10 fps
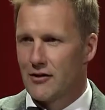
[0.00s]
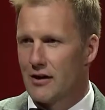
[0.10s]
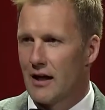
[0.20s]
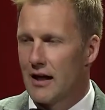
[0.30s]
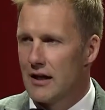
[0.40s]

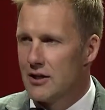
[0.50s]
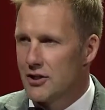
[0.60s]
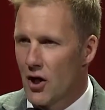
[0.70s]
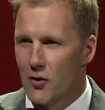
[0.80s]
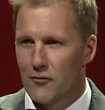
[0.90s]
tonight,
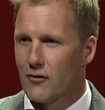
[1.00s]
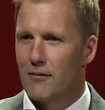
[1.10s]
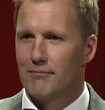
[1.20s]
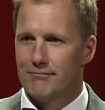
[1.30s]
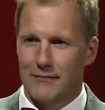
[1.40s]
Joe,
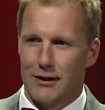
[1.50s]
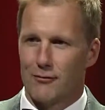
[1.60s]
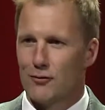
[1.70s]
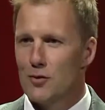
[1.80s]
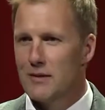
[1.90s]
from
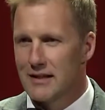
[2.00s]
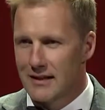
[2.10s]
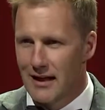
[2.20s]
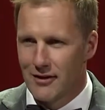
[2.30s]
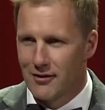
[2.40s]
rooming
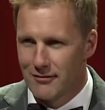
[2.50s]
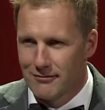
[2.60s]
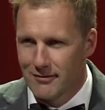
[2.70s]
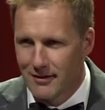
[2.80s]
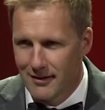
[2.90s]
together
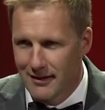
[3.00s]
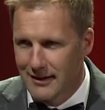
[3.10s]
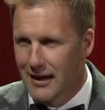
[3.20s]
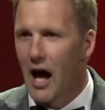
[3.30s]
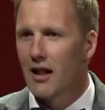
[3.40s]
in
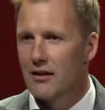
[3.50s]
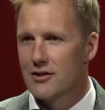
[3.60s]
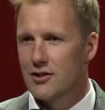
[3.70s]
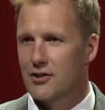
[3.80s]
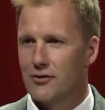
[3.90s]

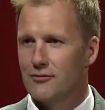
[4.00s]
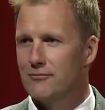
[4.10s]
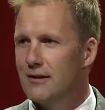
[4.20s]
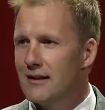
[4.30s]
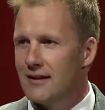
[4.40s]
college to
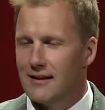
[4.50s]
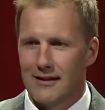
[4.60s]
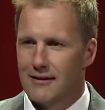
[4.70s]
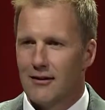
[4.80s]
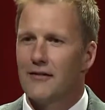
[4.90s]

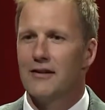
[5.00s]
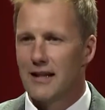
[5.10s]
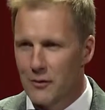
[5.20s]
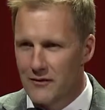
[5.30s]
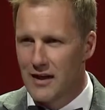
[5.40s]

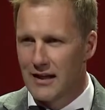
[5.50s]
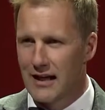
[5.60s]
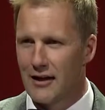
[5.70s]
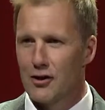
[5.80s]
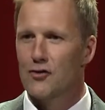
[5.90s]
everything we've done
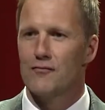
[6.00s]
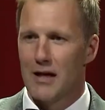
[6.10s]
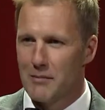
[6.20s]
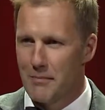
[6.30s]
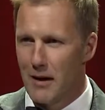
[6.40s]
together. You've
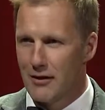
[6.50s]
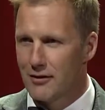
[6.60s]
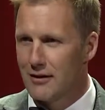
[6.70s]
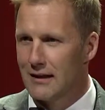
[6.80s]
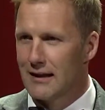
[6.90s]
made me
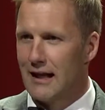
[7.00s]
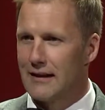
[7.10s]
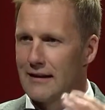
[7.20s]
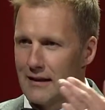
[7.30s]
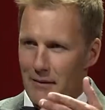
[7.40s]
better. I
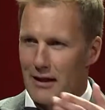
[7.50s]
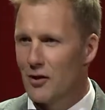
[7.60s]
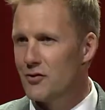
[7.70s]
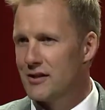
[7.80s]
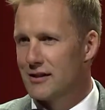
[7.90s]
thank my
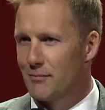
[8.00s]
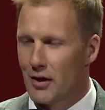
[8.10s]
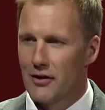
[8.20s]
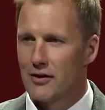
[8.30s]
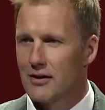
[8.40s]
closest
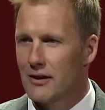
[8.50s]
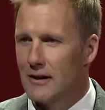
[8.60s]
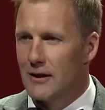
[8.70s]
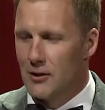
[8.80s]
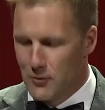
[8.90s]
brother,
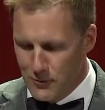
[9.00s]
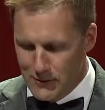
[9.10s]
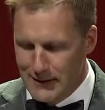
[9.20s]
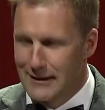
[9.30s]
who